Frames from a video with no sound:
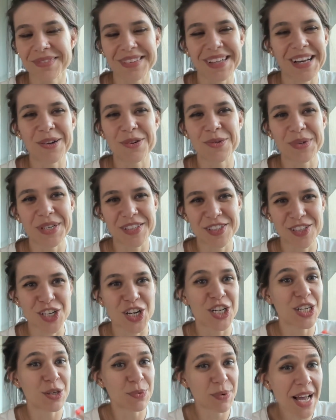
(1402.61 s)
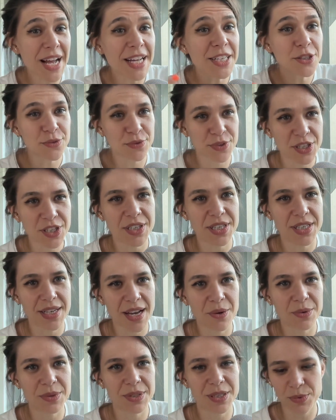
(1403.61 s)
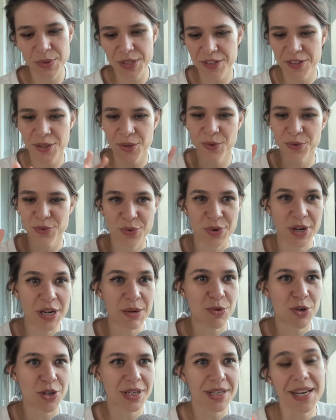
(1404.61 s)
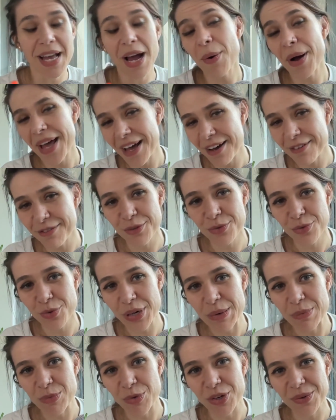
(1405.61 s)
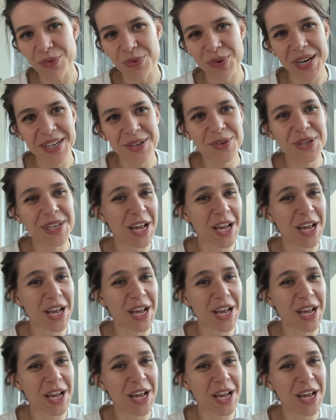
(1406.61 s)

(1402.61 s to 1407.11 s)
How do we start? And we had to figure it out. There was no framework. Now I have a framework, right?